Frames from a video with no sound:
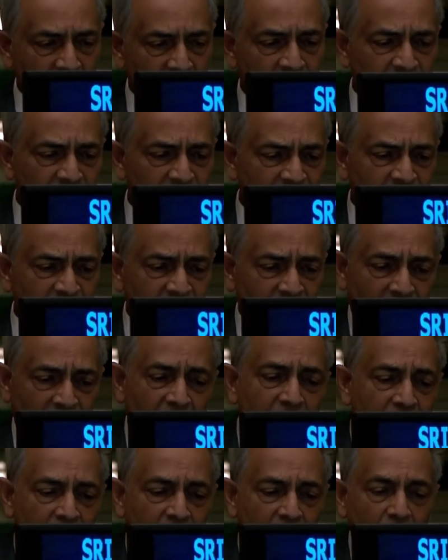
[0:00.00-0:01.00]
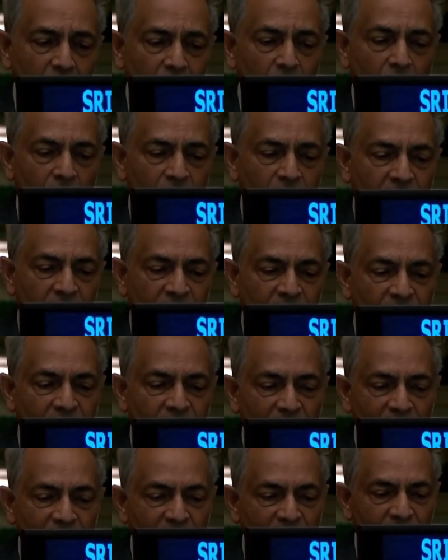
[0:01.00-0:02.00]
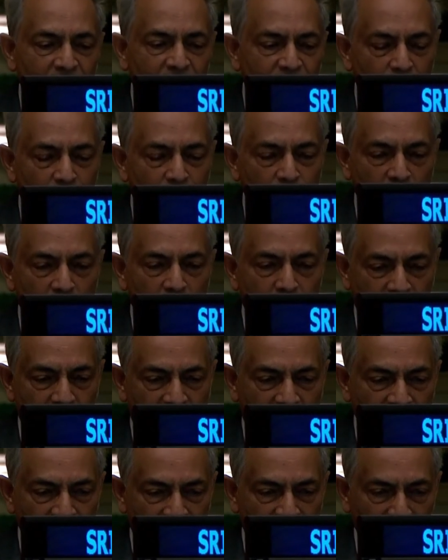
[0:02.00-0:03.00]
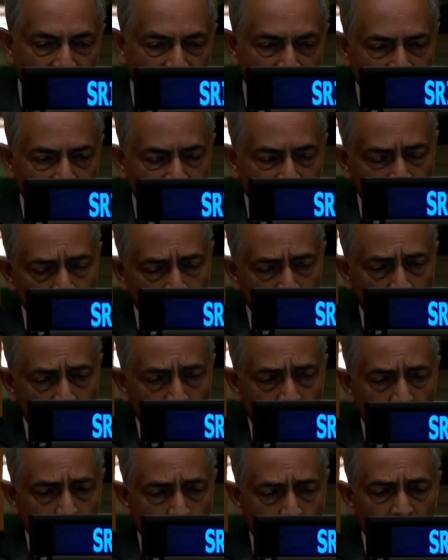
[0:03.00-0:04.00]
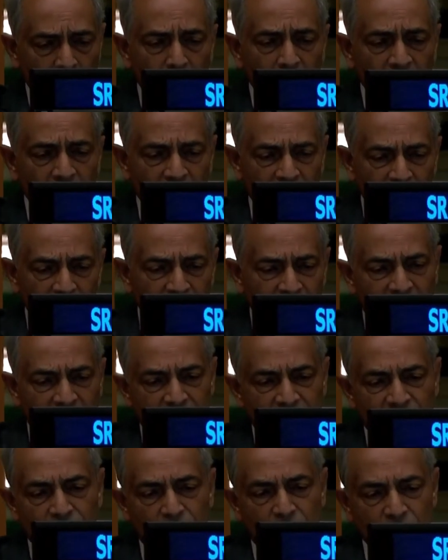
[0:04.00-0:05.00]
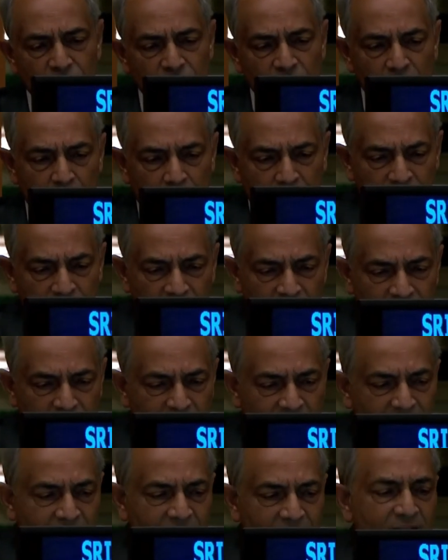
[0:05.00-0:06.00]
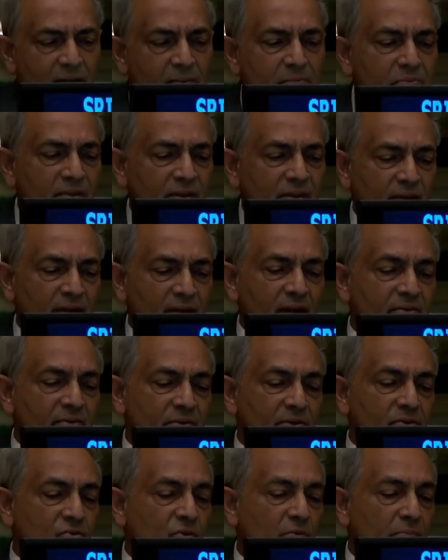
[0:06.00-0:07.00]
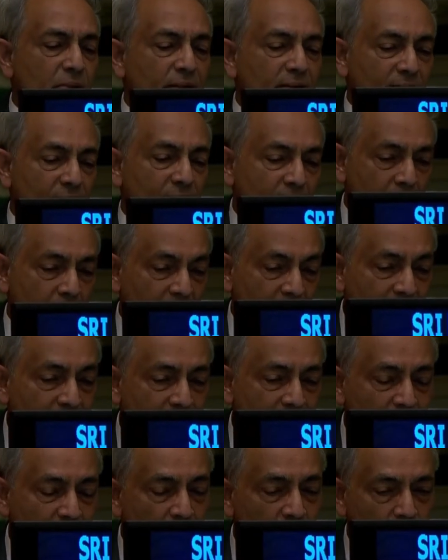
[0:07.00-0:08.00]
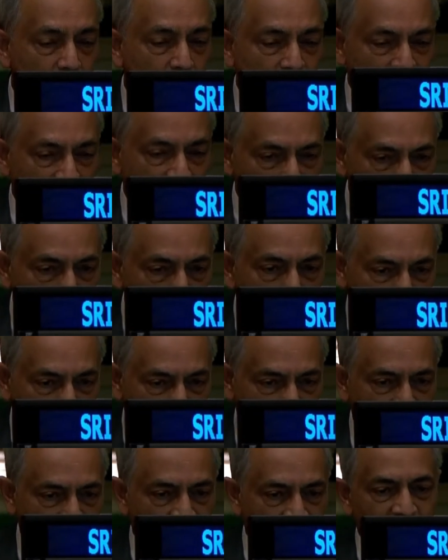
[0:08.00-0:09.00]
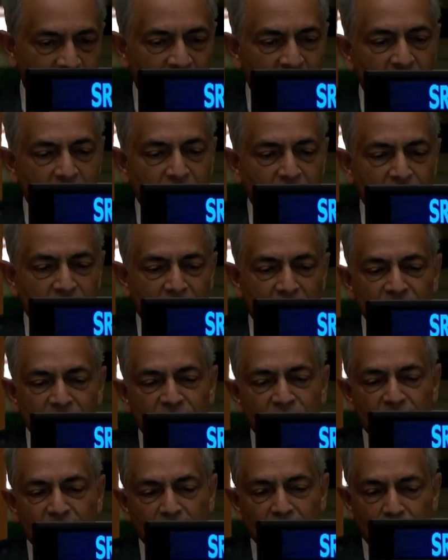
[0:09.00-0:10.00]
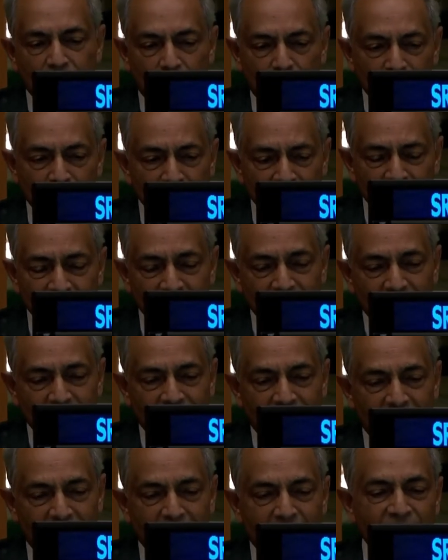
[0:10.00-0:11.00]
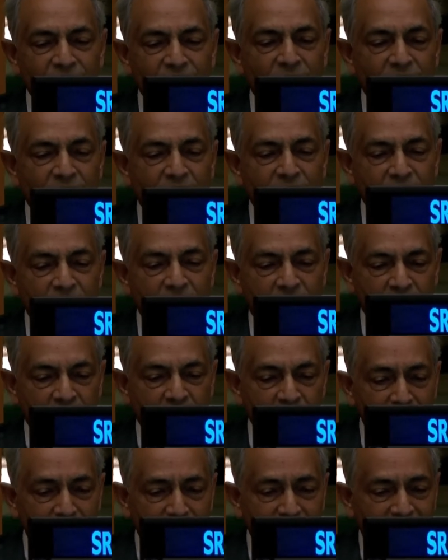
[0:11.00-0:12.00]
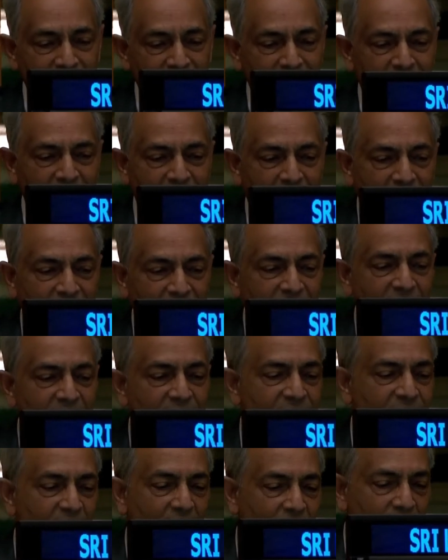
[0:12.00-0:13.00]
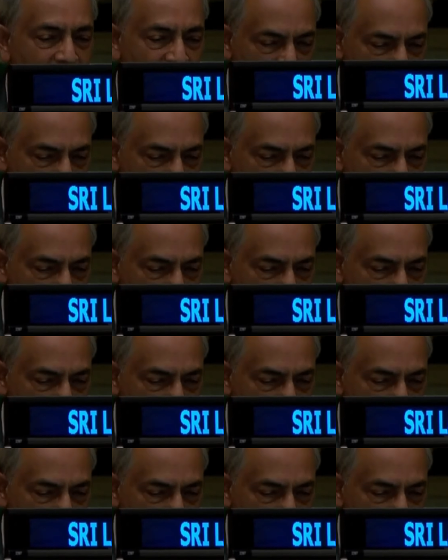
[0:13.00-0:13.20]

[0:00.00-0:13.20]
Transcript: Firstly, on the Fund for Social Protection, we believe that the social protection systems in the country should be tailor-made to be inclusive, nationally owned and nationally driven, and it is our